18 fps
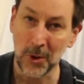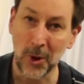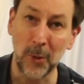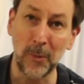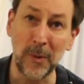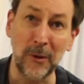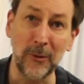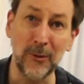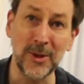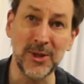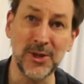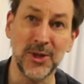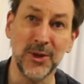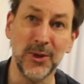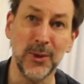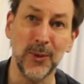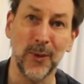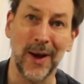Hope everyone's
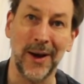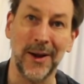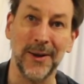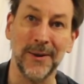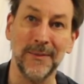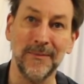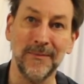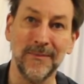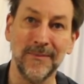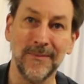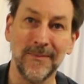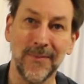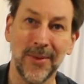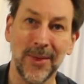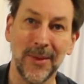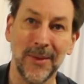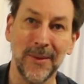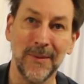doing well.
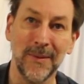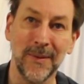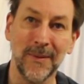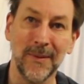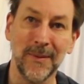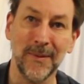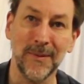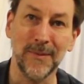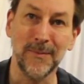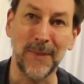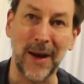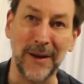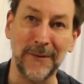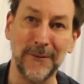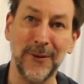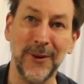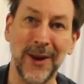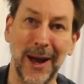
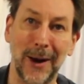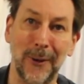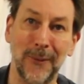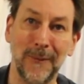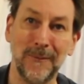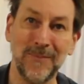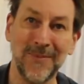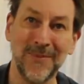Bye for now.